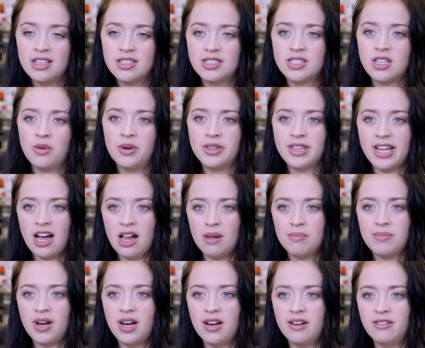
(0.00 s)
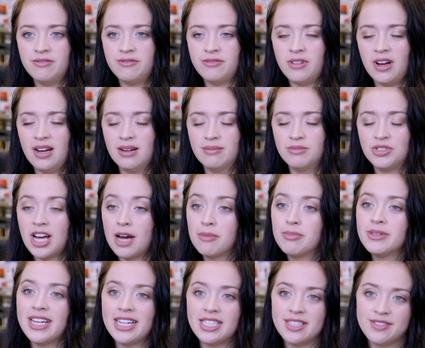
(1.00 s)
So with the help of Child
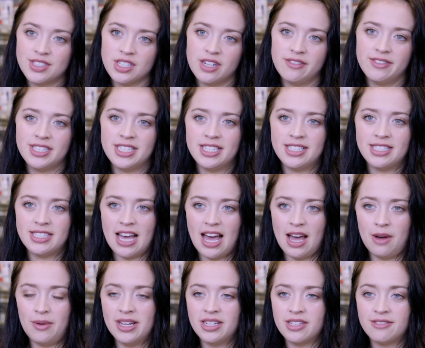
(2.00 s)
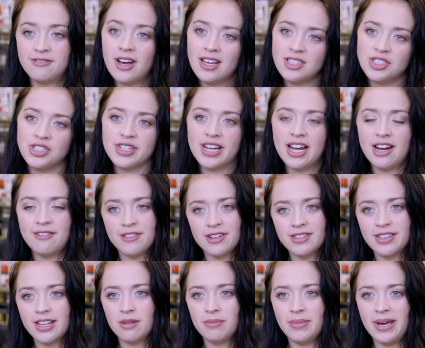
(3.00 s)
Protective Services, I went into foster care for a
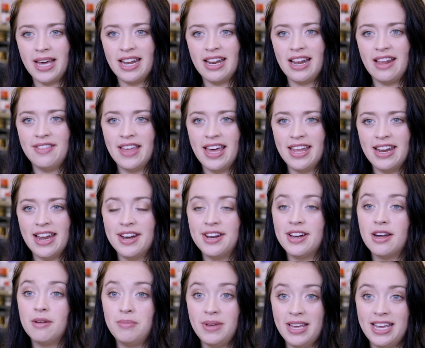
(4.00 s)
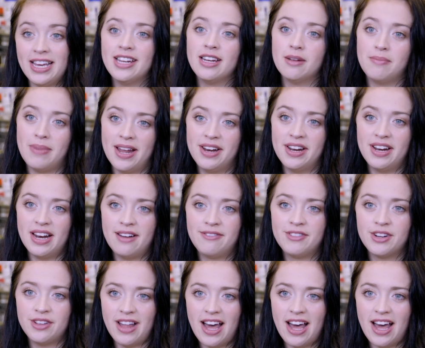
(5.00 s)
little bit and then ended up being independent after